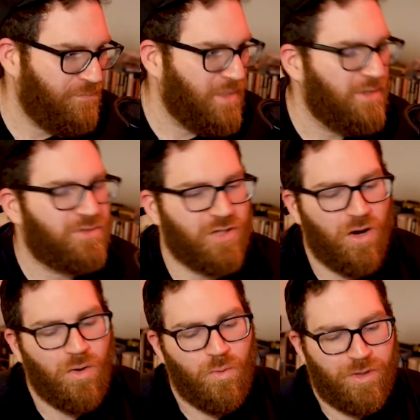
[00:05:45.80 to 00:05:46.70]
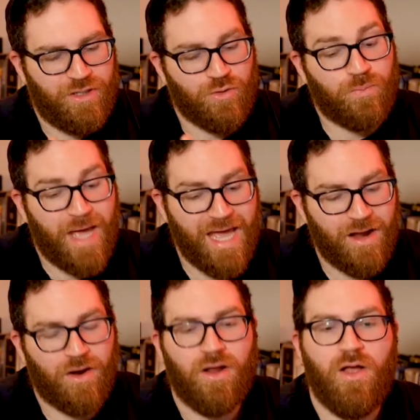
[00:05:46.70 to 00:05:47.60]
So, when you
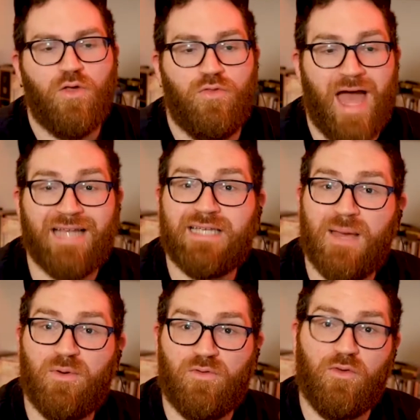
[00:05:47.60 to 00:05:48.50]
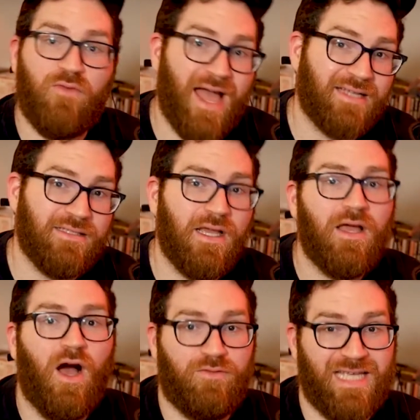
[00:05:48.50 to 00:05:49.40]
pair that type of effect
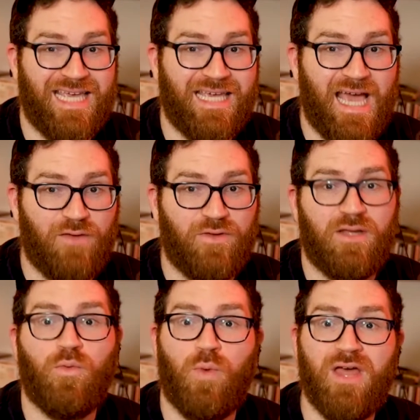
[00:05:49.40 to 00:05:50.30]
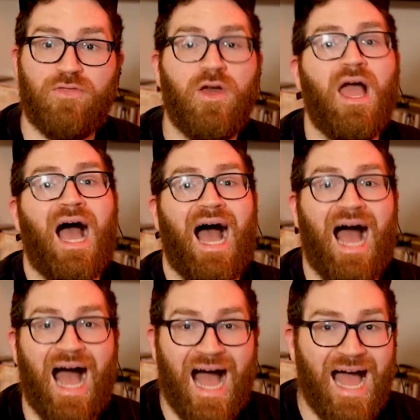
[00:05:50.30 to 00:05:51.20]
of taking caffeine with a
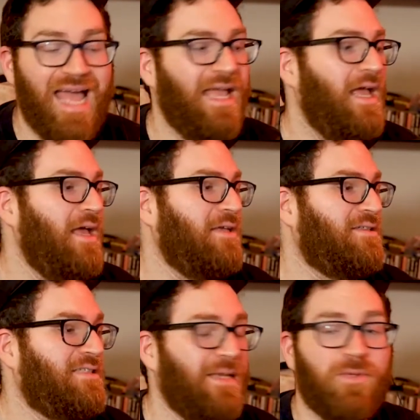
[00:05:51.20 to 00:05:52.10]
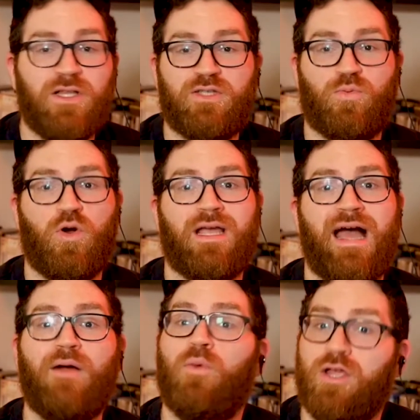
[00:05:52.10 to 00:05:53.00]
high stimulus
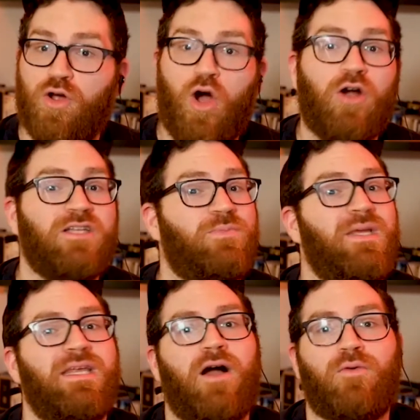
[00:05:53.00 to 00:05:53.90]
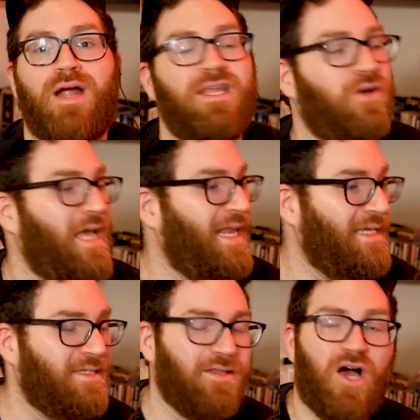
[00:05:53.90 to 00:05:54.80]
workout where your heart is beating already, you're getting
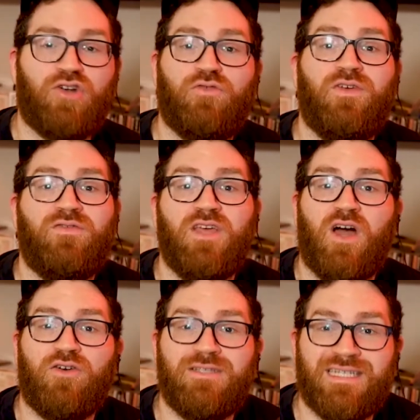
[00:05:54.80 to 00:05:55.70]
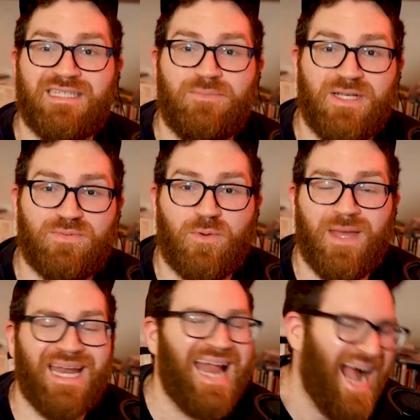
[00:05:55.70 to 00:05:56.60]
into the 150, 160 beats per
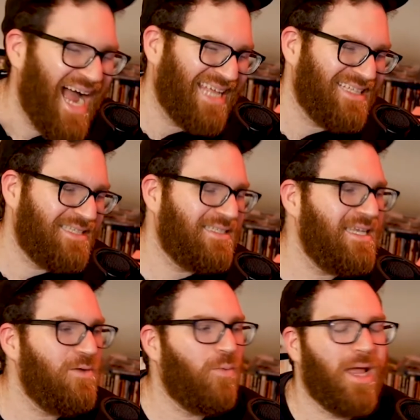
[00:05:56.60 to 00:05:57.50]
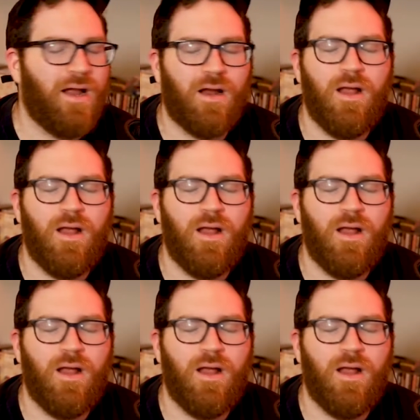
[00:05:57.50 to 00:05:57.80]
minute, I can see where